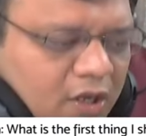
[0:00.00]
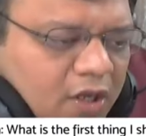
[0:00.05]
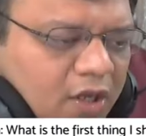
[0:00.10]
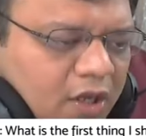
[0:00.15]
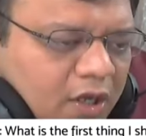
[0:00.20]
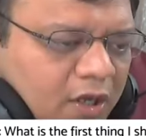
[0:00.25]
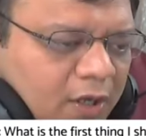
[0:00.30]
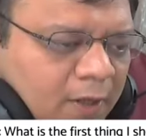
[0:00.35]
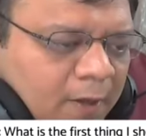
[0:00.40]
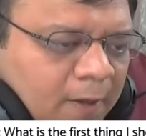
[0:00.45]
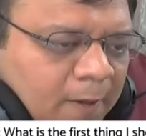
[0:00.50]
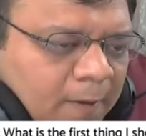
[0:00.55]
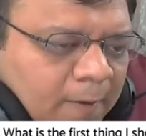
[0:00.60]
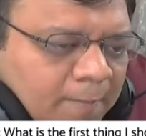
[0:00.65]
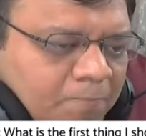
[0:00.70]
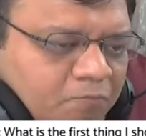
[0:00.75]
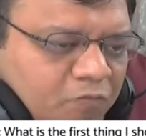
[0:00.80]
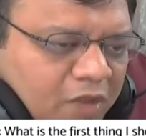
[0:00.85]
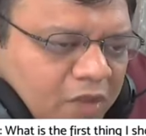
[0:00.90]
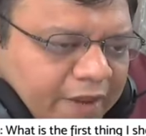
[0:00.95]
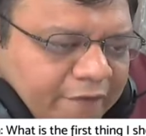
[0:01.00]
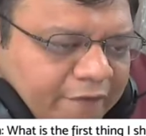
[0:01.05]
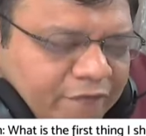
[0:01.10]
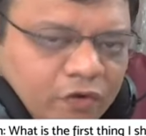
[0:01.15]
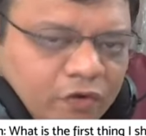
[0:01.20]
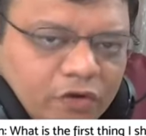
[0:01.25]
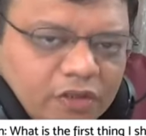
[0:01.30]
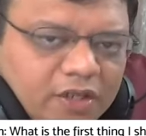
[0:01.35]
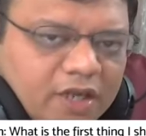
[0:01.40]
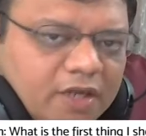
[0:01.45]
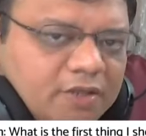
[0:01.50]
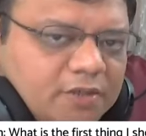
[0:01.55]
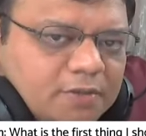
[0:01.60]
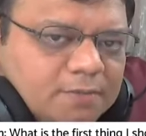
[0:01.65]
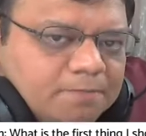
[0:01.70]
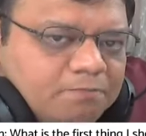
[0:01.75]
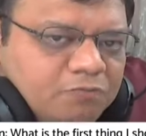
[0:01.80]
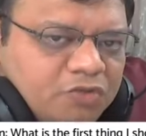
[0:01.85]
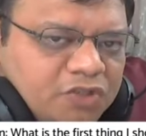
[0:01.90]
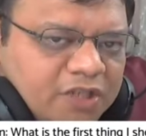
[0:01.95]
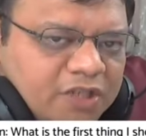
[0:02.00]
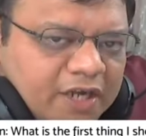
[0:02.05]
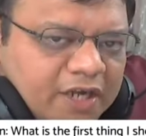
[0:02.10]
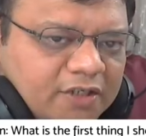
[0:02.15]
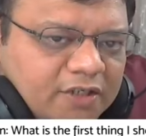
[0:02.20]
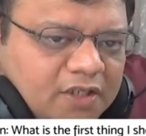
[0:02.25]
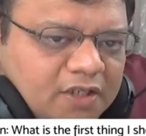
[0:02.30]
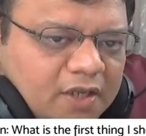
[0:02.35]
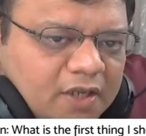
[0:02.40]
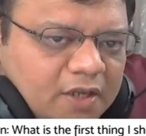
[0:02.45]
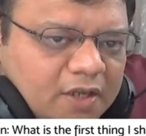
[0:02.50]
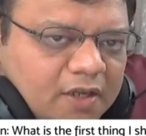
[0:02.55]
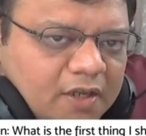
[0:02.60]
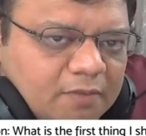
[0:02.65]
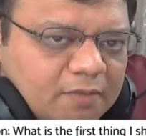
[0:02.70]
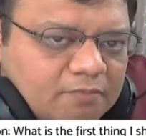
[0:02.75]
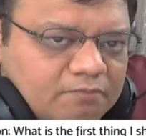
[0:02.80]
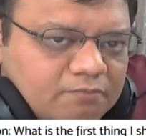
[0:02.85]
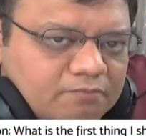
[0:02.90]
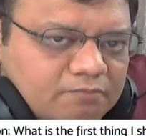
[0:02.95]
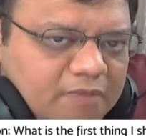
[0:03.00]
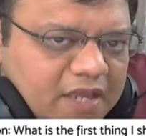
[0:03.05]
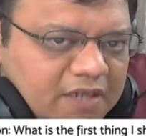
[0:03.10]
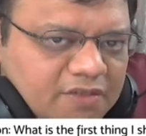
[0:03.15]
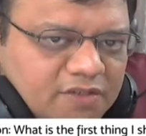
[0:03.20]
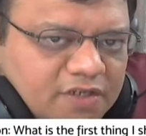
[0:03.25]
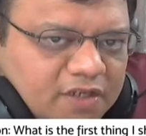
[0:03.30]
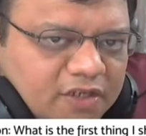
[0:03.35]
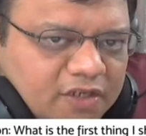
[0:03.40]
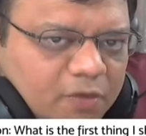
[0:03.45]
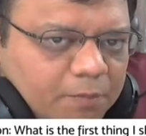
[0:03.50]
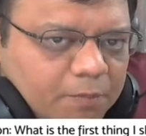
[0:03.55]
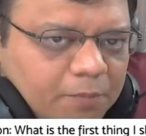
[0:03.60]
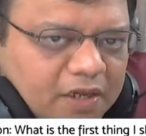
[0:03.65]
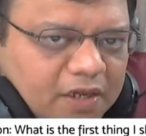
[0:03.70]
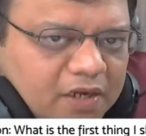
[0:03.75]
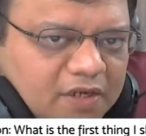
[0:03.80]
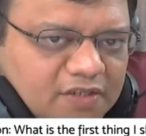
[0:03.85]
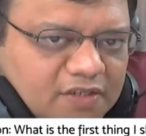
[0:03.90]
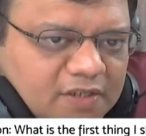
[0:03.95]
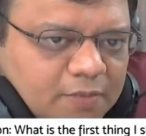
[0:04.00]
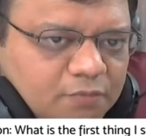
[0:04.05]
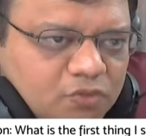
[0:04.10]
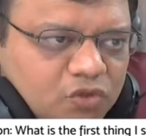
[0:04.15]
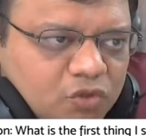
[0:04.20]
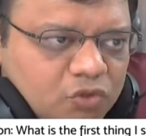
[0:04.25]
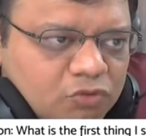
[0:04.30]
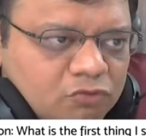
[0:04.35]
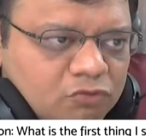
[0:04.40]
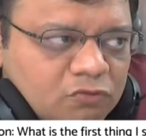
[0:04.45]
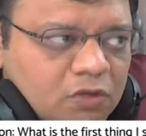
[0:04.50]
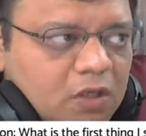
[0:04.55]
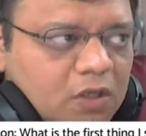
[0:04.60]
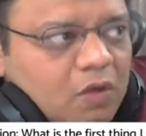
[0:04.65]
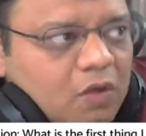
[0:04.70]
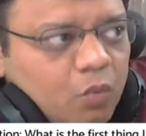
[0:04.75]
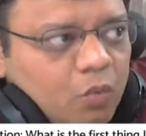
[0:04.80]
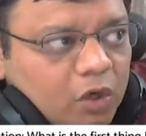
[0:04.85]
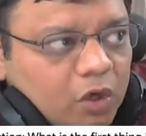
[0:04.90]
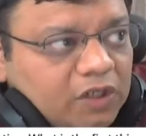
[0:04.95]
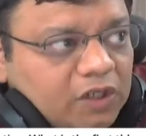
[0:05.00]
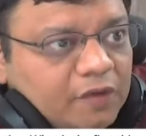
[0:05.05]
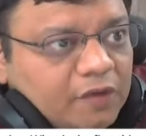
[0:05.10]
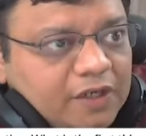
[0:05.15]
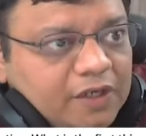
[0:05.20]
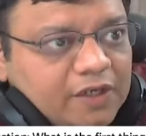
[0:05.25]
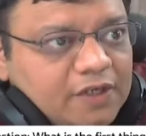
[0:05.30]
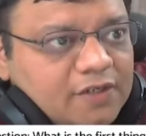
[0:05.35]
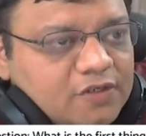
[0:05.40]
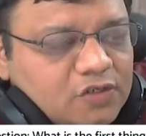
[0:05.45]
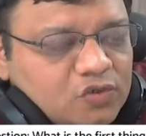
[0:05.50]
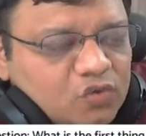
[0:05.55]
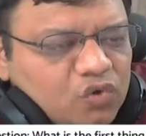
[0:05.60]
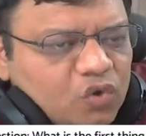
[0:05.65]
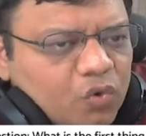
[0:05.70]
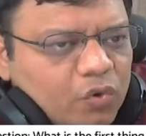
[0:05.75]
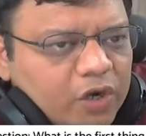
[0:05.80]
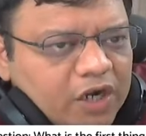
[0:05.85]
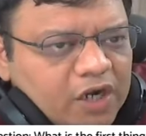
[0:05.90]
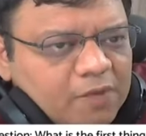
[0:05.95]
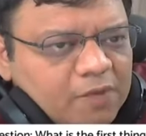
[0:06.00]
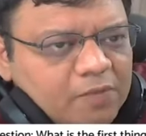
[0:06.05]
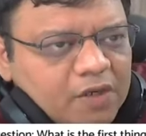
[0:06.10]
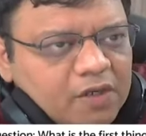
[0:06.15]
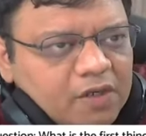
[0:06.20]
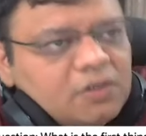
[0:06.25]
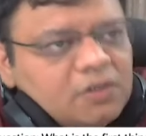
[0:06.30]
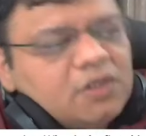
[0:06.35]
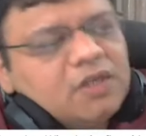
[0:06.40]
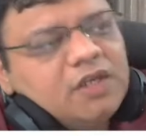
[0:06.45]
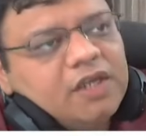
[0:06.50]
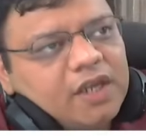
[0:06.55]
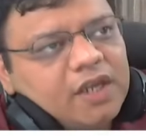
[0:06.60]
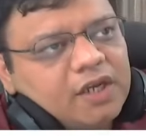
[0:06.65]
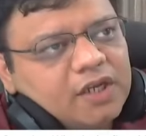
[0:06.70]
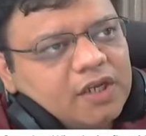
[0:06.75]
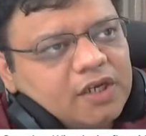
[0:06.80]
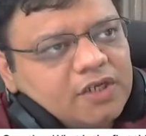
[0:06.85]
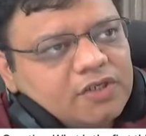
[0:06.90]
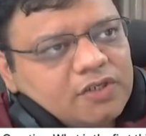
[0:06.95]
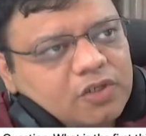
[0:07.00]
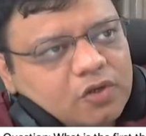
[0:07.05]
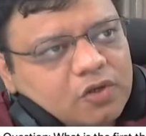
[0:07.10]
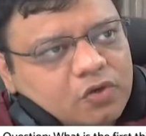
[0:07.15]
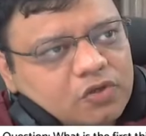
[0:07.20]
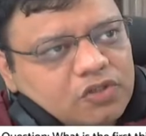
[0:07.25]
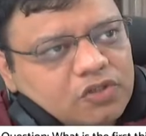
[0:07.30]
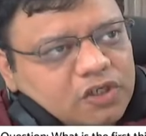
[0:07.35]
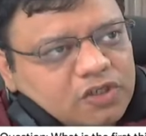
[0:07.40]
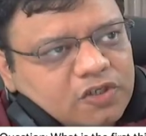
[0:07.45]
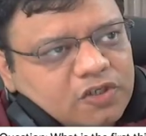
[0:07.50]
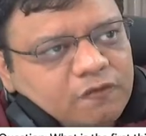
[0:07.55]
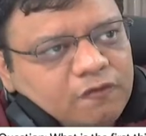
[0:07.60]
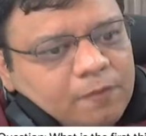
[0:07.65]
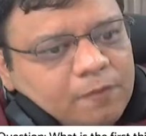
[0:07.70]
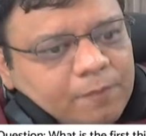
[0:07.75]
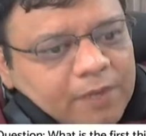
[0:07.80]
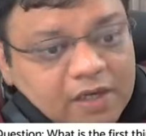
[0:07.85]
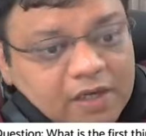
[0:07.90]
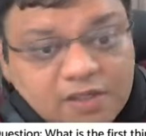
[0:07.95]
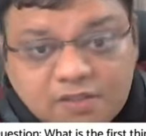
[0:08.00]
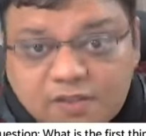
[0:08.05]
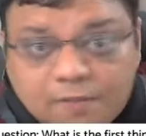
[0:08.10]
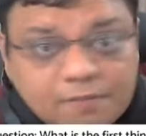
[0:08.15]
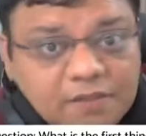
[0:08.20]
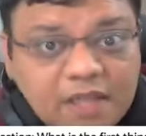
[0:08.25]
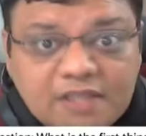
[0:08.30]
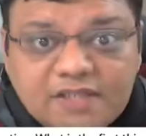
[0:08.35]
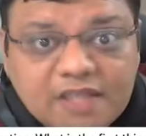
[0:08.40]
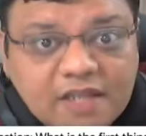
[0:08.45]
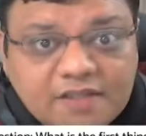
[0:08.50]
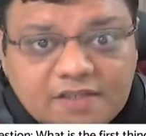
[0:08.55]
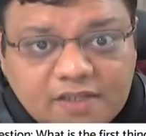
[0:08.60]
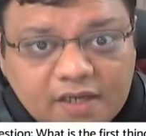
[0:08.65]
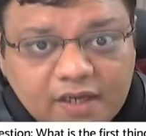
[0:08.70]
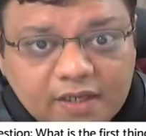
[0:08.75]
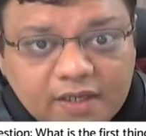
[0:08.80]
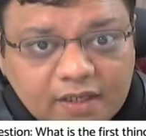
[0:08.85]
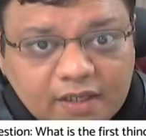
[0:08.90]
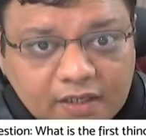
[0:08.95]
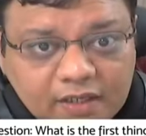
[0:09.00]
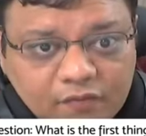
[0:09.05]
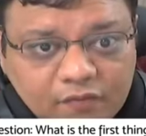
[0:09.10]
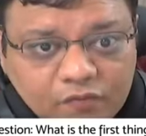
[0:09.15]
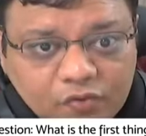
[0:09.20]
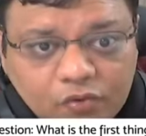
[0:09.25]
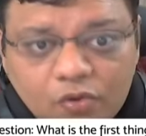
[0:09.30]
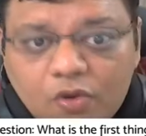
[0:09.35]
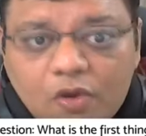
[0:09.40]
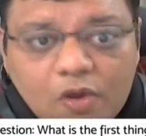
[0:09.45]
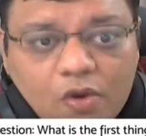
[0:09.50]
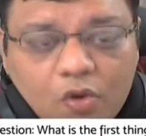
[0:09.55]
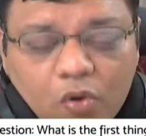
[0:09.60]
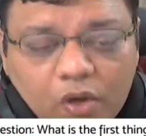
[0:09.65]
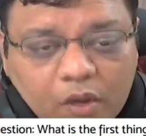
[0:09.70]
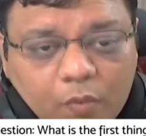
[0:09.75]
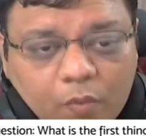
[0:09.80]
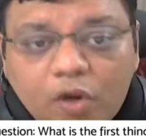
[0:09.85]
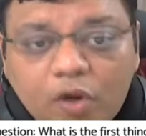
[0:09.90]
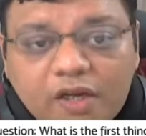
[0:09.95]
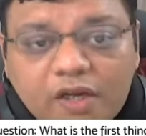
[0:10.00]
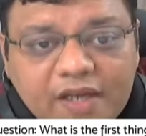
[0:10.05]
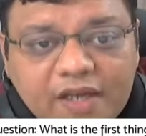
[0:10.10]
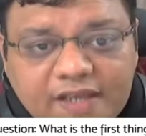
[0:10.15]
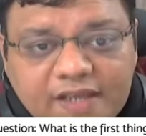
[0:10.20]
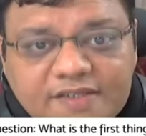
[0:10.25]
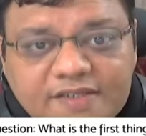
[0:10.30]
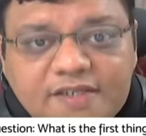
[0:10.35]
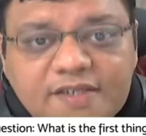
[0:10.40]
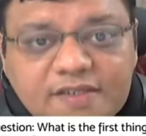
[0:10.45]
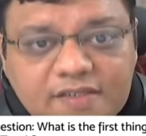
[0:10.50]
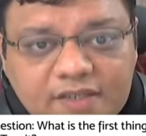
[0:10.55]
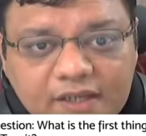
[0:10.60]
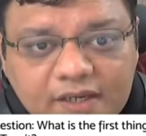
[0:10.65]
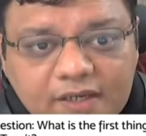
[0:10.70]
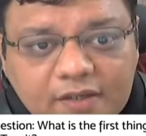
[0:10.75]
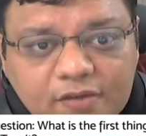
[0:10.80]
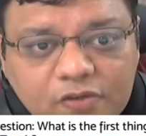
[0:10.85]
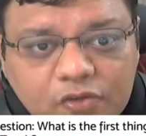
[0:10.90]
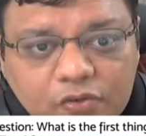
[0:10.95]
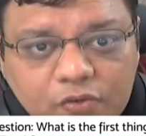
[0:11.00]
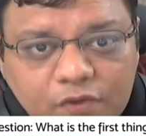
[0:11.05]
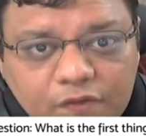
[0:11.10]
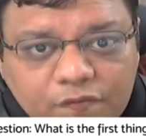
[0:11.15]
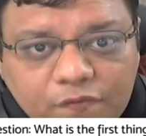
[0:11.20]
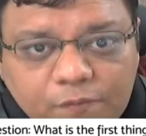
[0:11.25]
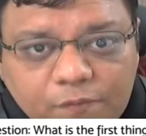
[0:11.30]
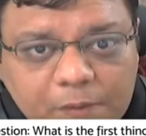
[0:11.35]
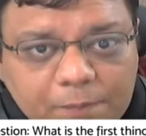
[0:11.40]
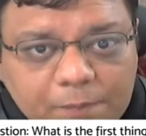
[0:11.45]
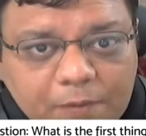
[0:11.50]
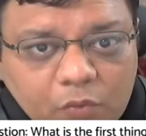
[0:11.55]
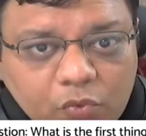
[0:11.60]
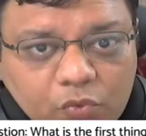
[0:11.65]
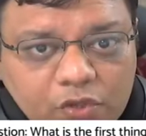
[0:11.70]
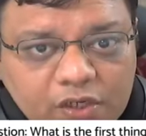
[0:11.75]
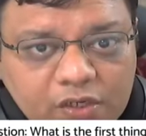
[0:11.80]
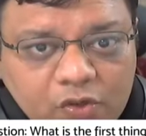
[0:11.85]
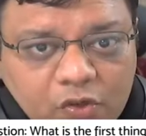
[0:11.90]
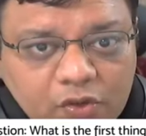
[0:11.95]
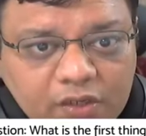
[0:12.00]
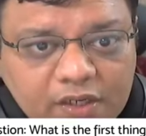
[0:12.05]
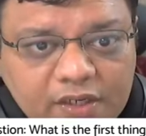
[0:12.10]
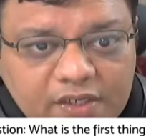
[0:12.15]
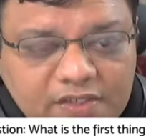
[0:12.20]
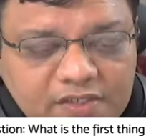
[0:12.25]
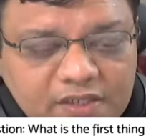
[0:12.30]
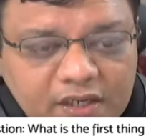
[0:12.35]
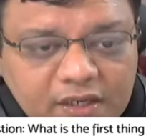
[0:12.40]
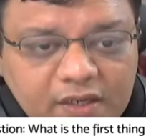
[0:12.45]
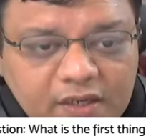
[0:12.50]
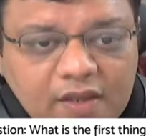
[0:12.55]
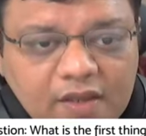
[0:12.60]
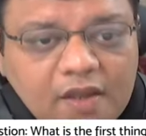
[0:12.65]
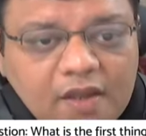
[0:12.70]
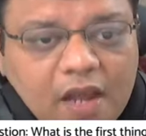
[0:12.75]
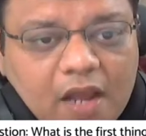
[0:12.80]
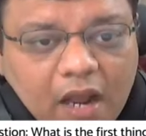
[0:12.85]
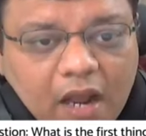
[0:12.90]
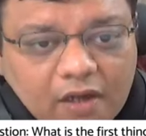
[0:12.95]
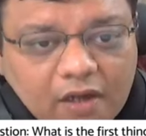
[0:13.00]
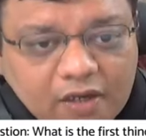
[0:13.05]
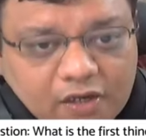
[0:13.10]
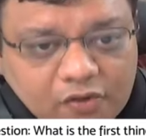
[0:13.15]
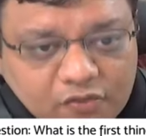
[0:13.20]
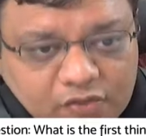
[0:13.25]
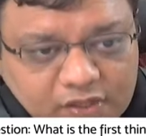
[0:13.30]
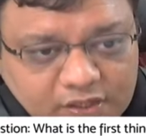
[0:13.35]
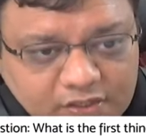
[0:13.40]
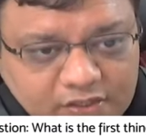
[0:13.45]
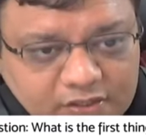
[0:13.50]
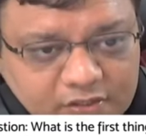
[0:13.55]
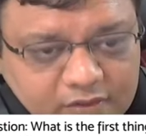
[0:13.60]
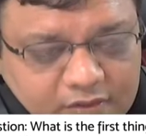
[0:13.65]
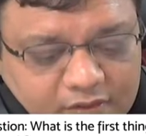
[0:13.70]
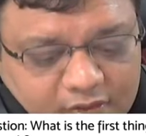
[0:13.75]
and for that, set the max degree of parallelism to whatever it is to lower number, increase the cost threshold for parallelism. That's the answer I can give you. Okay, what did I just say to if people who did not understand? I'll tell you this.